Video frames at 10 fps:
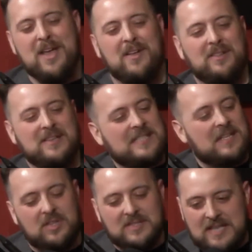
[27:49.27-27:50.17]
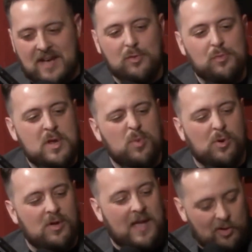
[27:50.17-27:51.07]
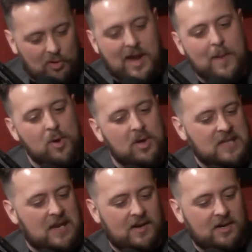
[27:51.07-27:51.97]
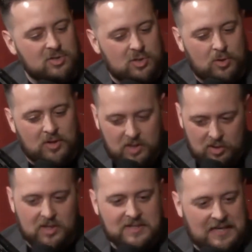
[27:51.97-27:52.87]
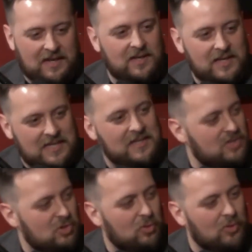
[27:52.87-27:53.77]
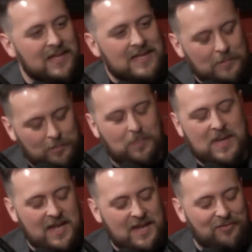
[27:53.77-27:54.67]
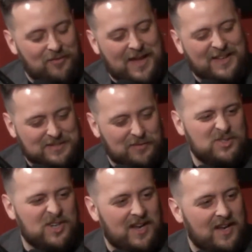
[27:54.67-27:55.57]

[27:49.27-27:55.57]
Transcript: Listen, the 7 people and Grandma down in Arizona that are listening need to be fans of Jay.